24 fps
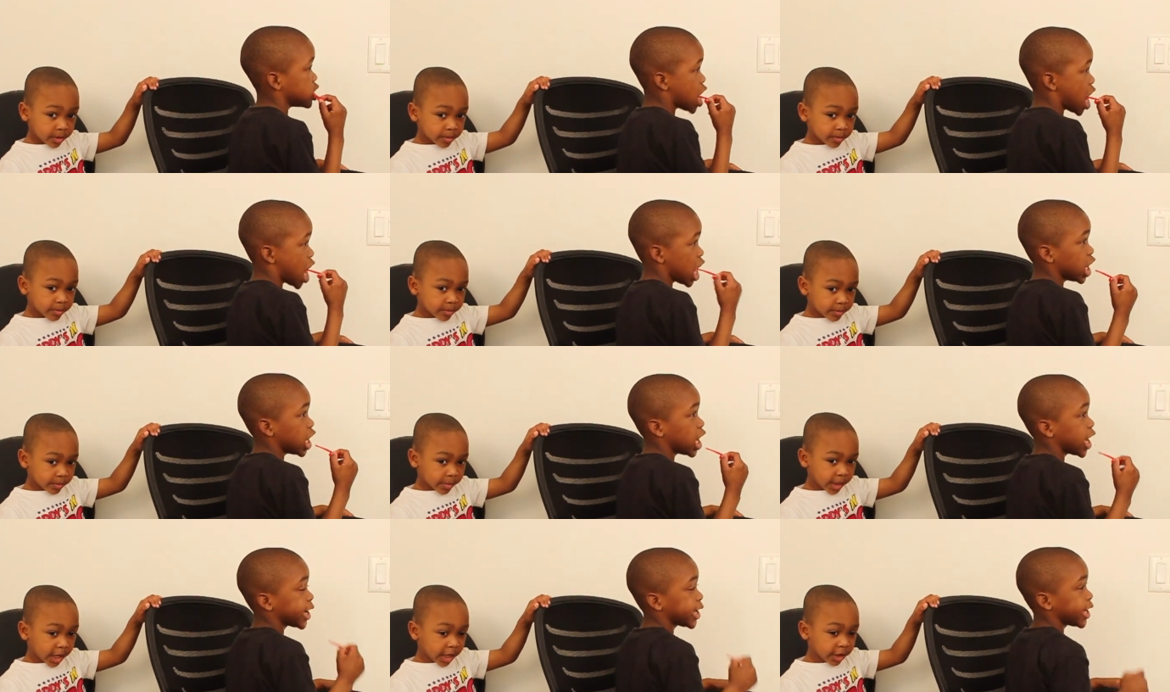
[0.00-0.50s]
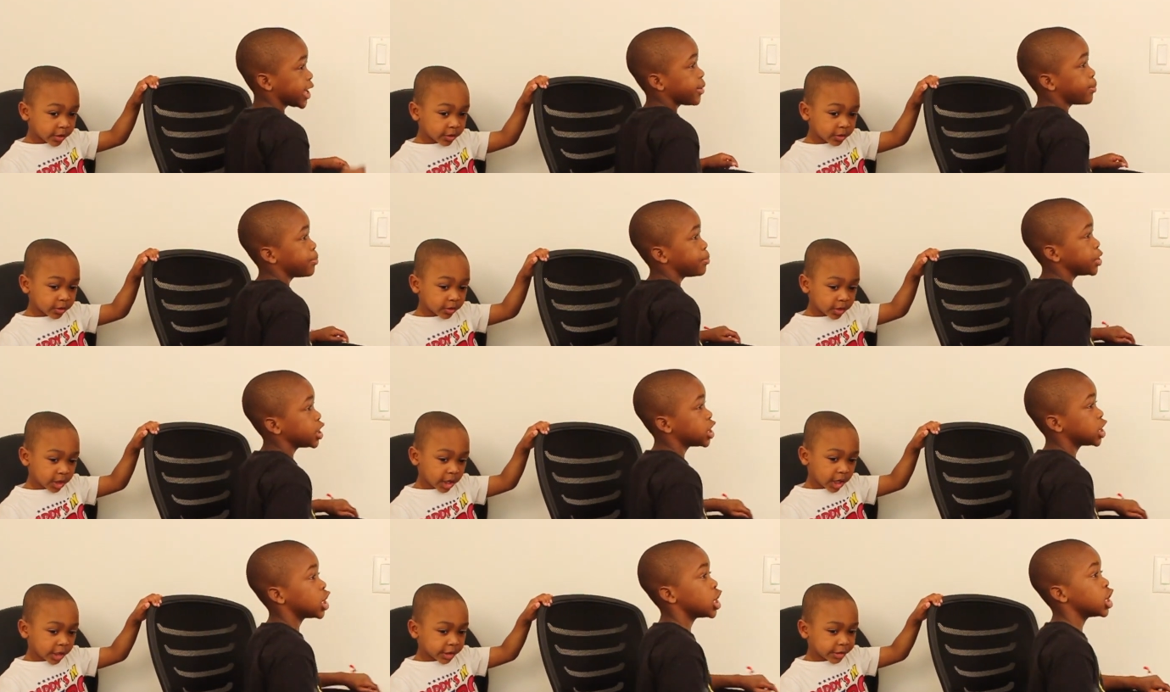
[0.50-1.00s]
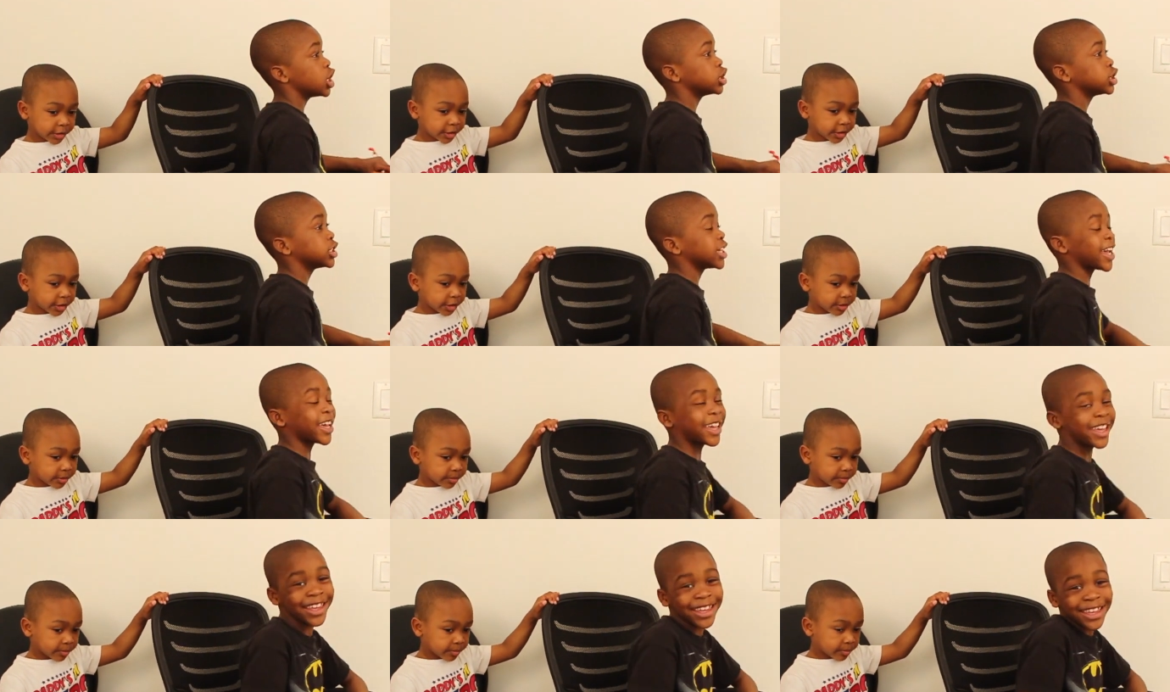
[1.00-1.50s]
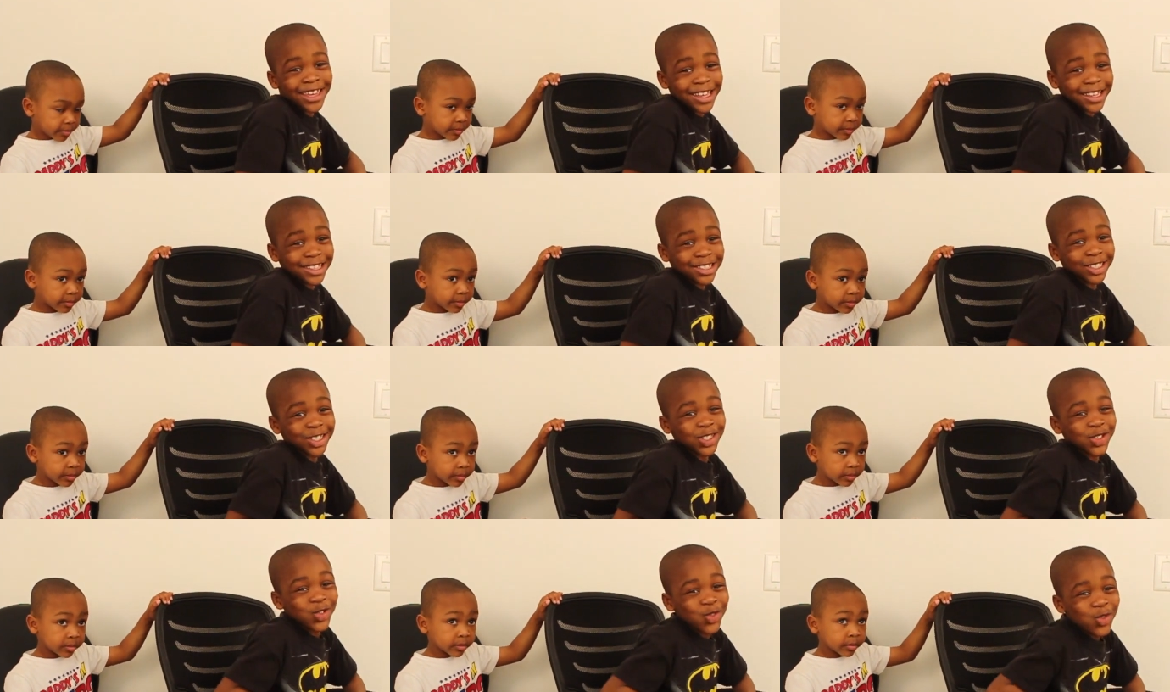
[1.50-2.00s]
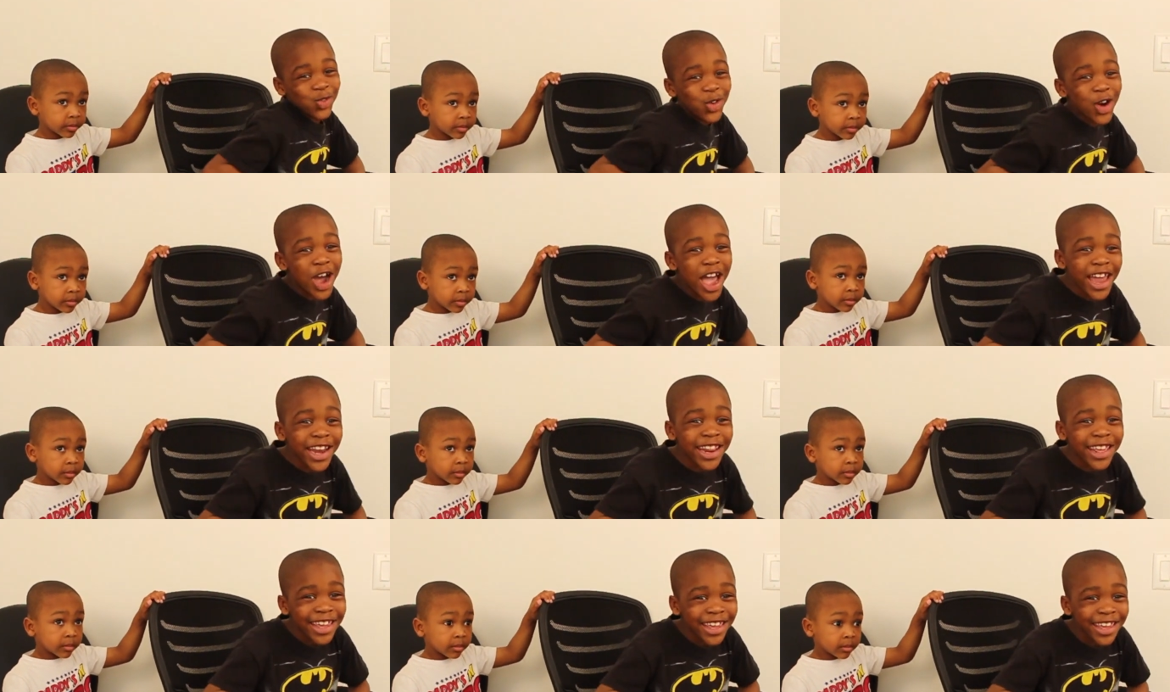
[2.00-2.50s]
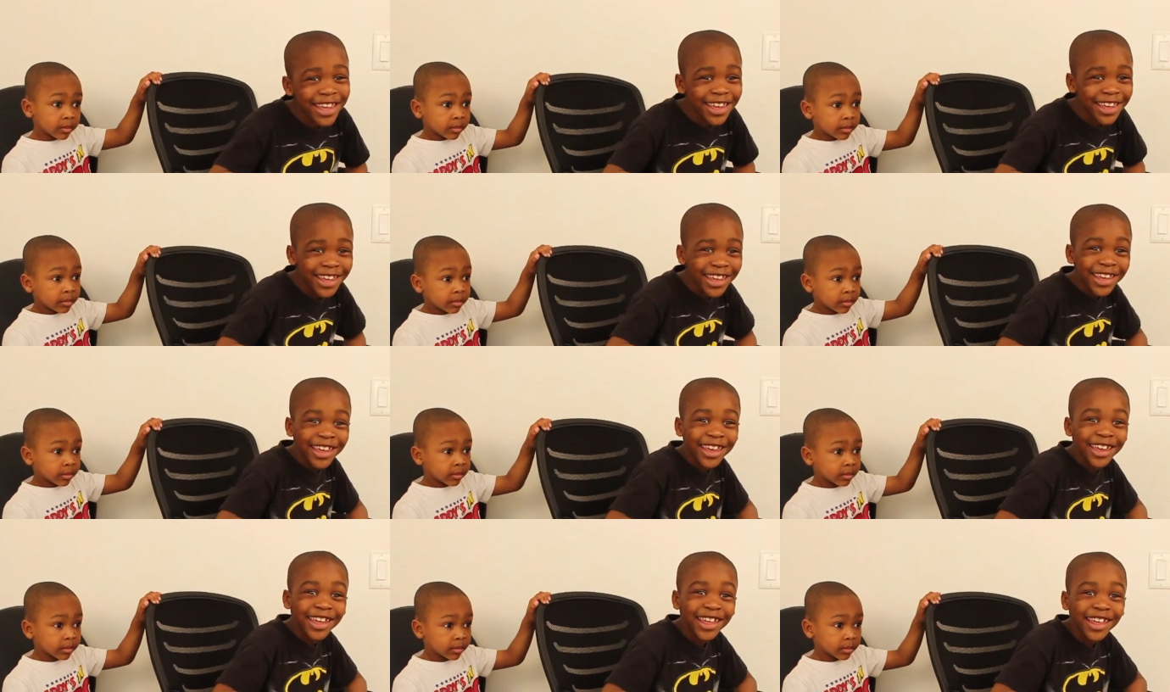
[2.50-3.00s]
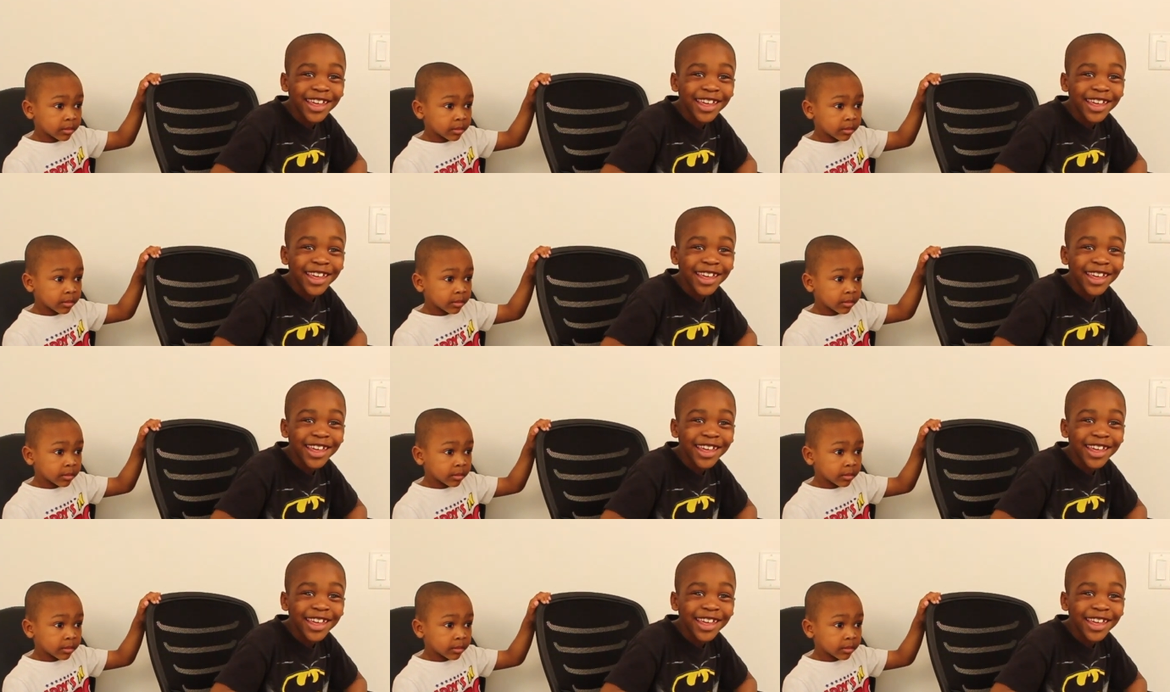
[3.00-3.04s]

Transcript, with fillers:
Speaker 1: I like it because I can get sweaty.